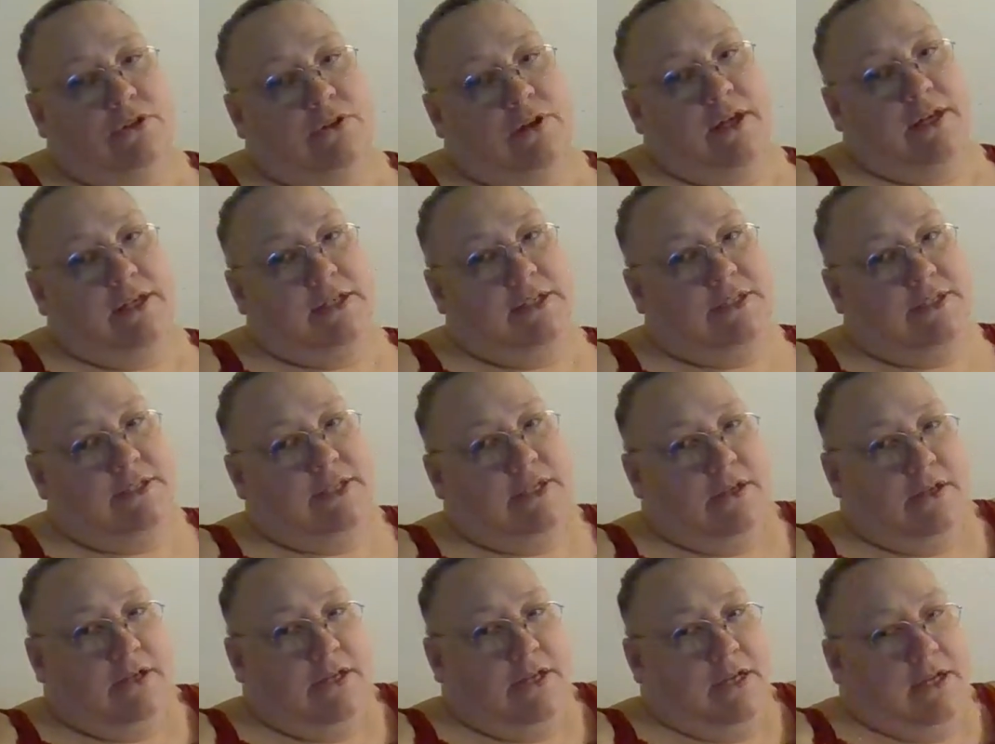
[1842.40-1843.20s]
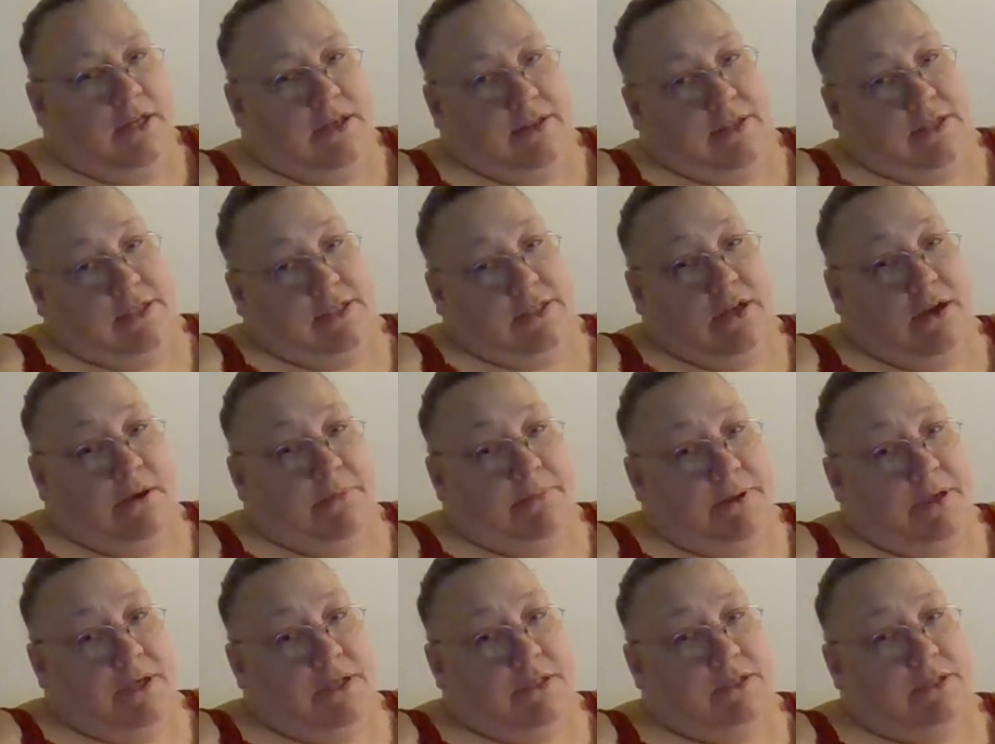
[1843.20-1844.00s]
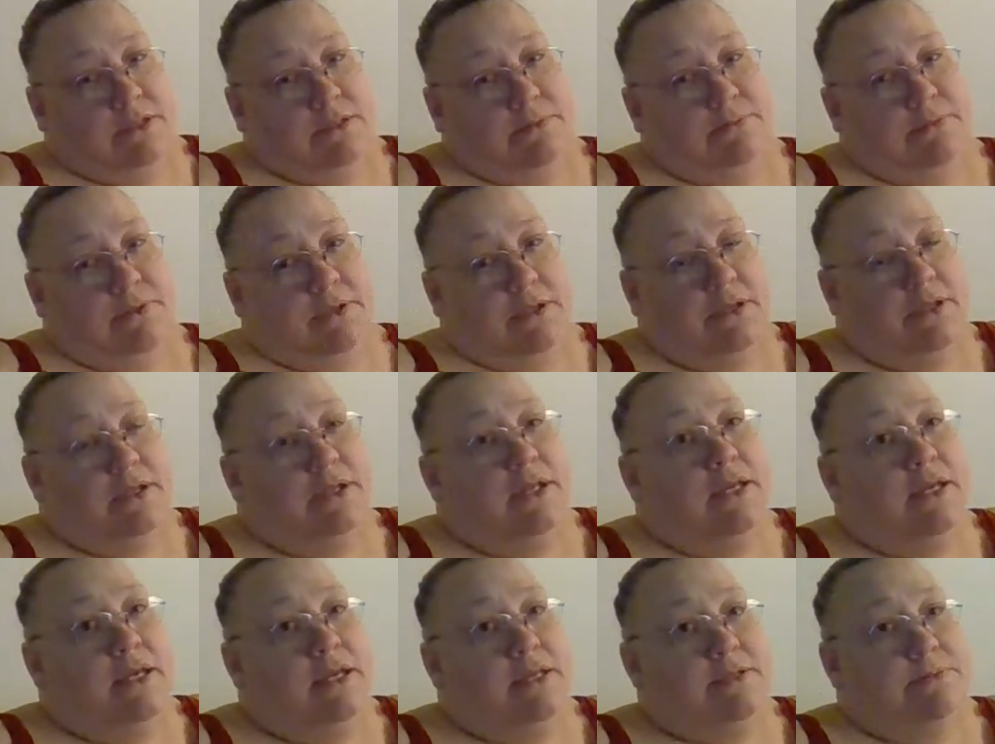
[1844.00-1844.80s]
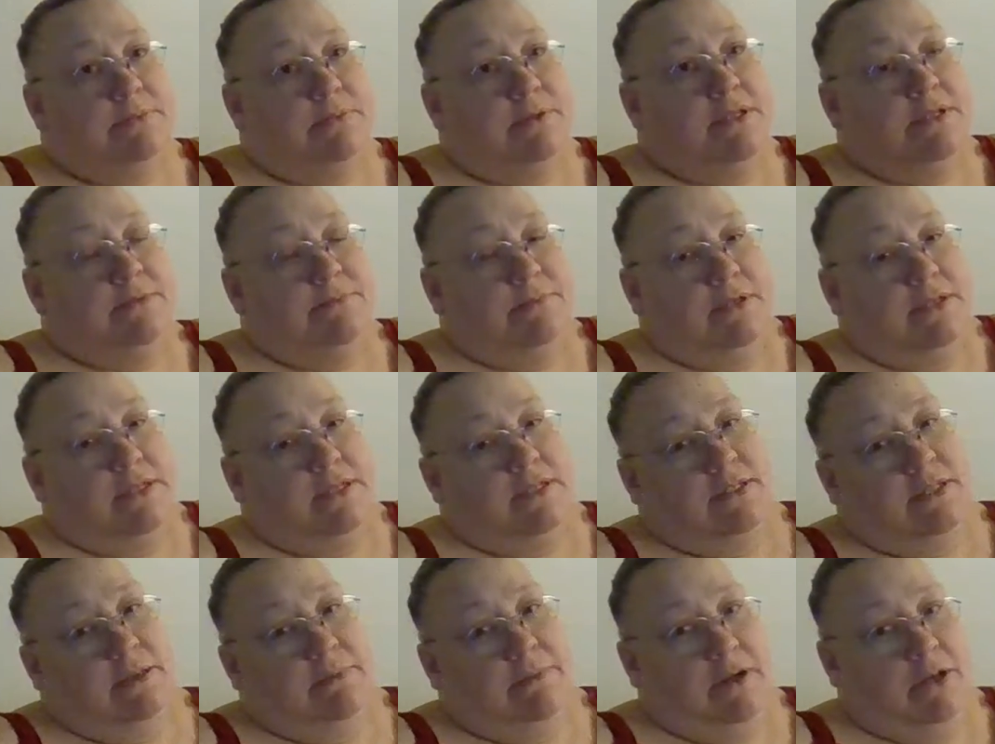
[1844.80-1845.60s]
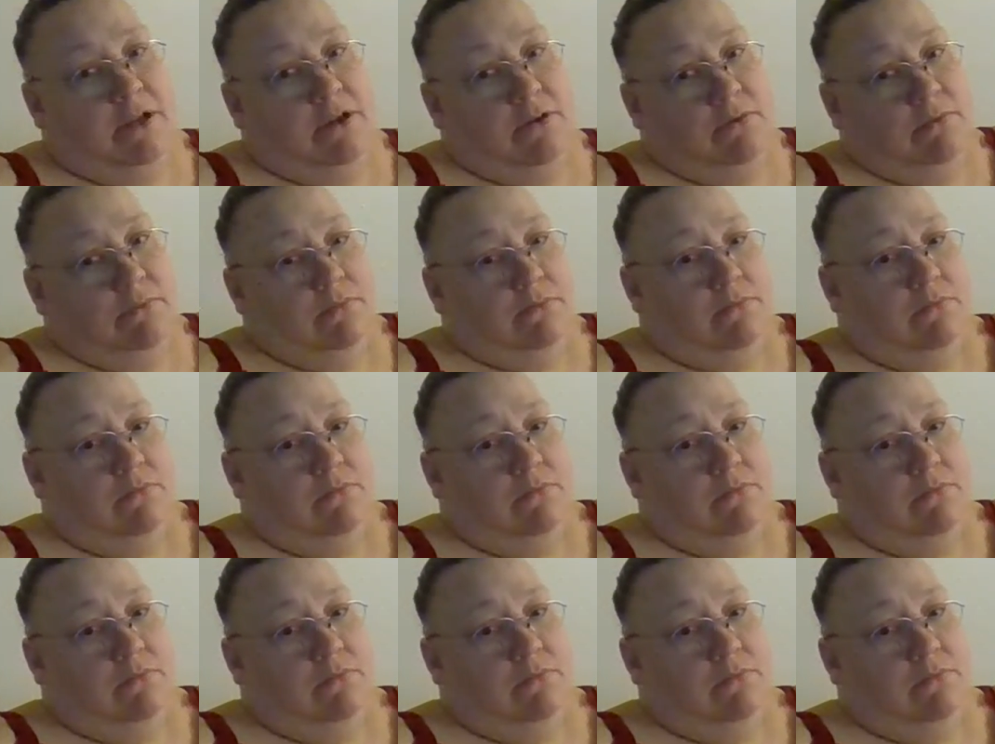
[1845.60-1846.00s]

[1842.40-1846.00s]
you'd like to see on any of these topics, please, please, please let me know.